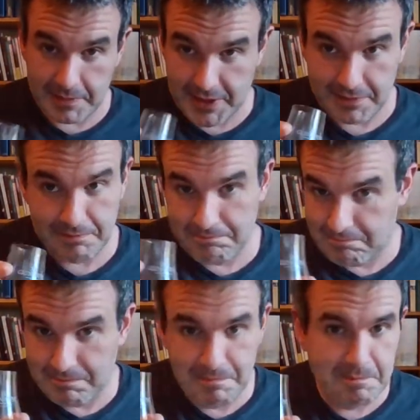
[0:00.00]
I mean,
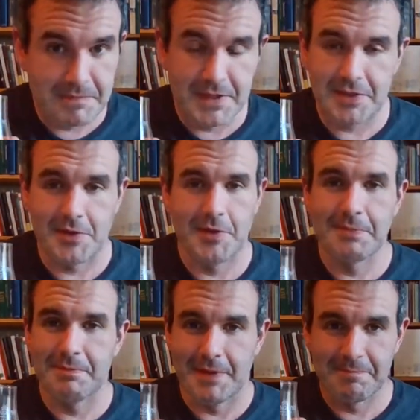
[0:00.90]
you
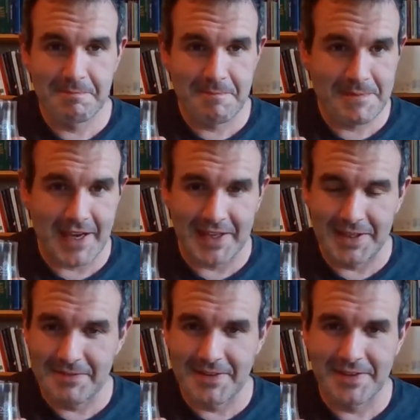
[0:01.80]
know, I
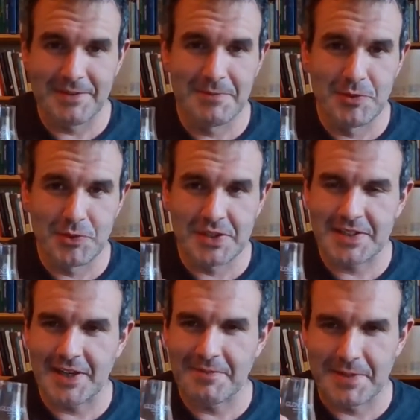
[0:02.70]
love the boozy stuff,